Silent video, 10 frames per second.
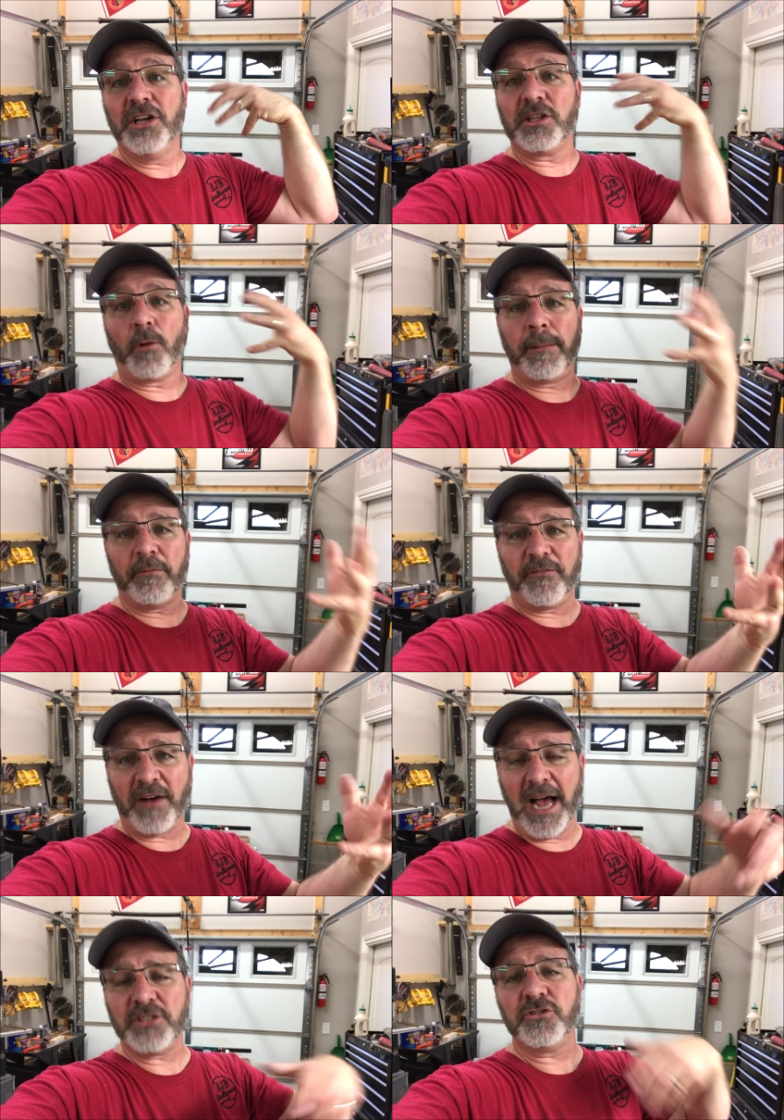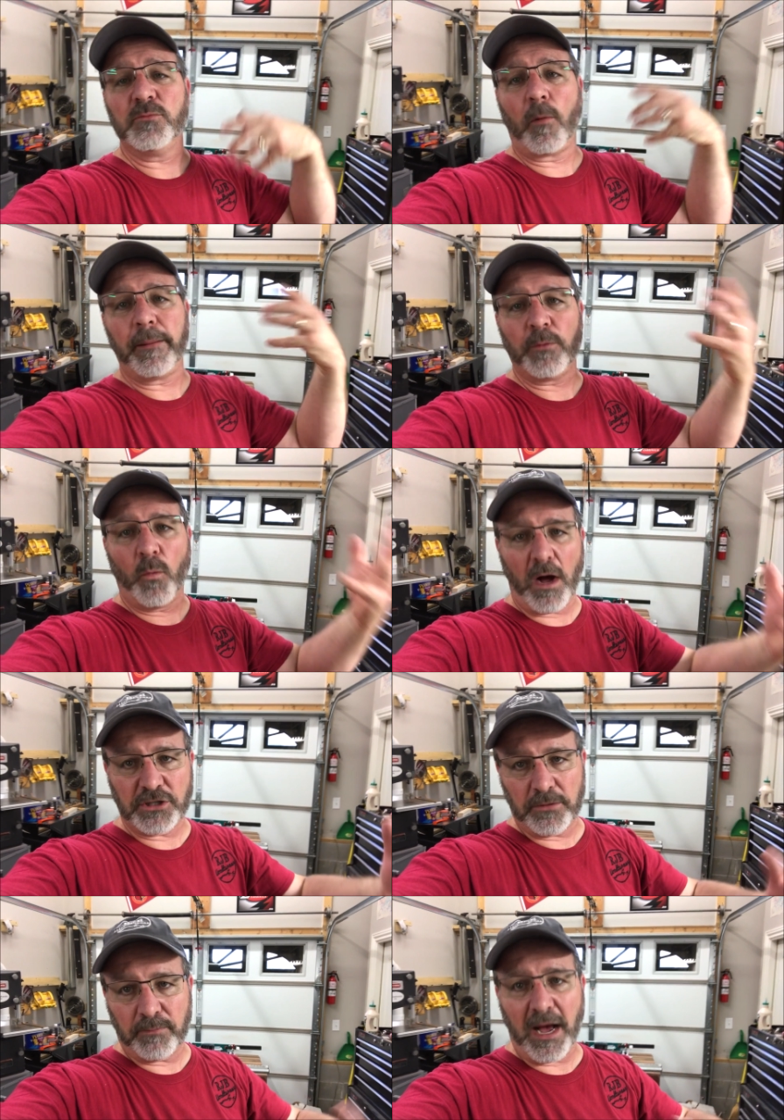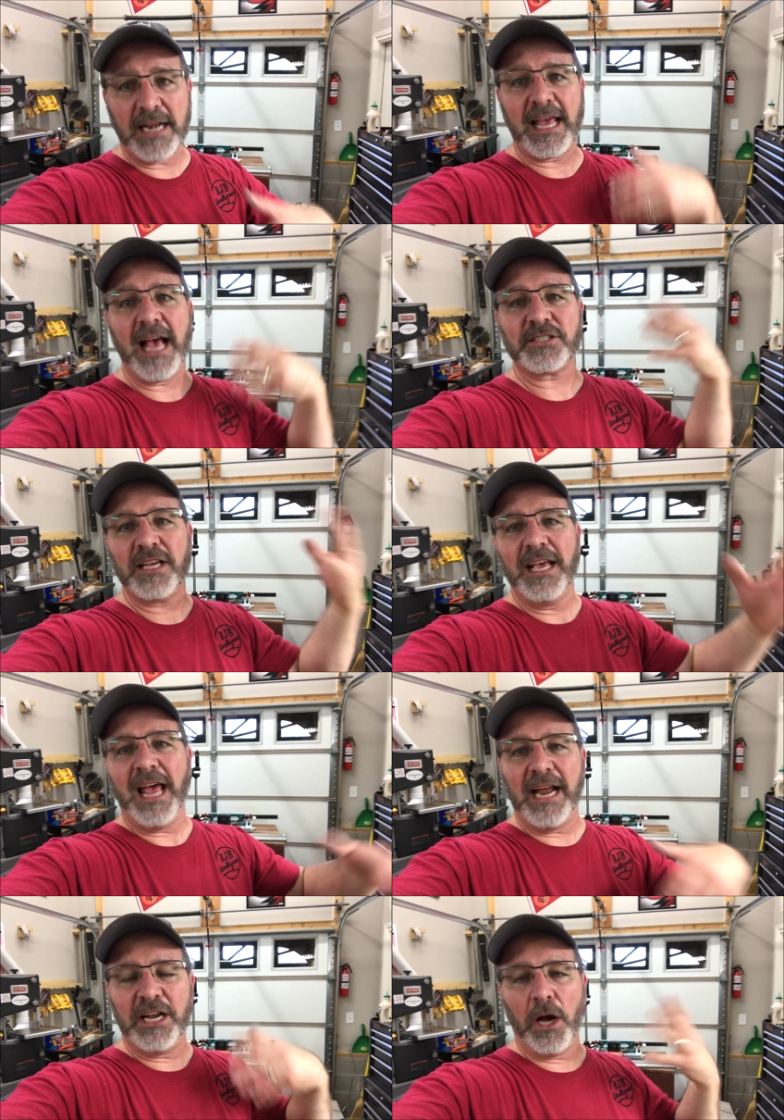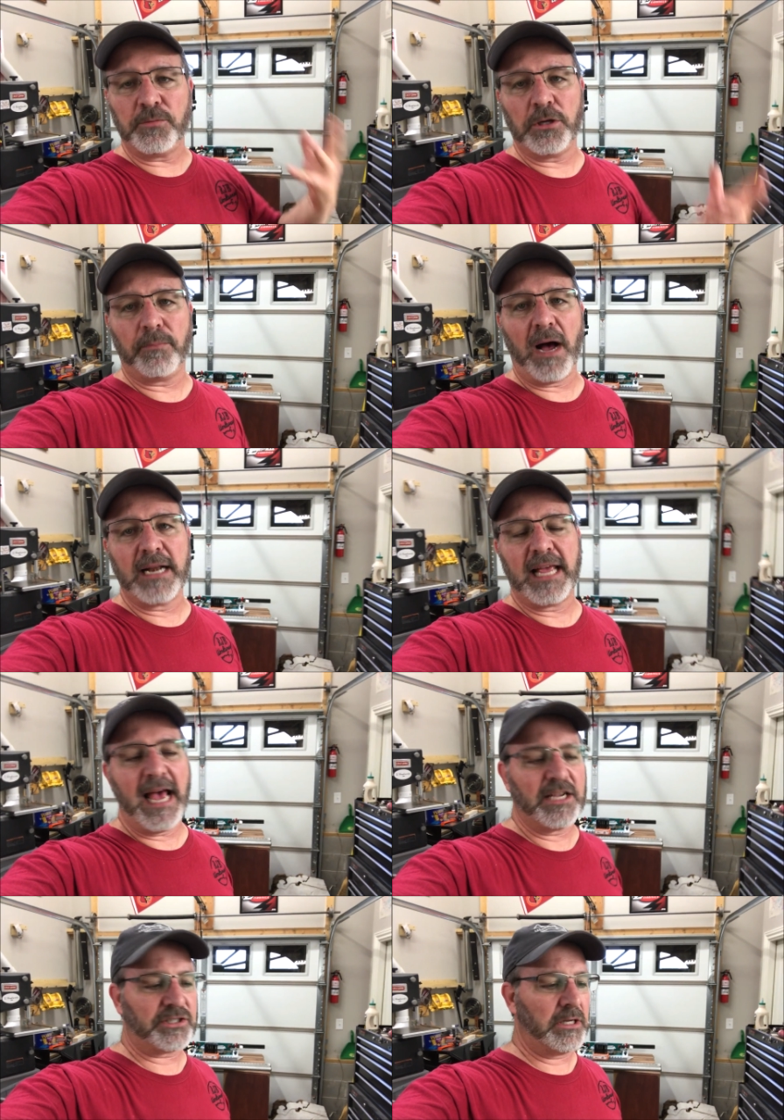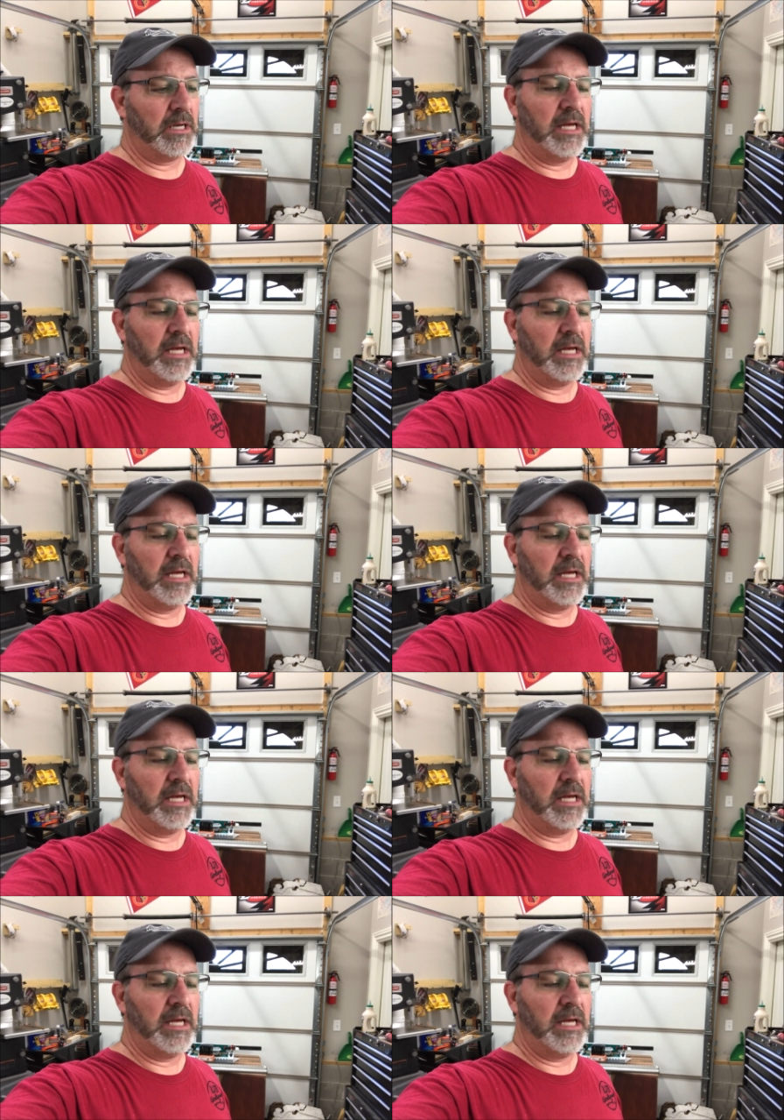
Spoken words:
the more people find you, the more people watch your podcast, and it helps your podcast.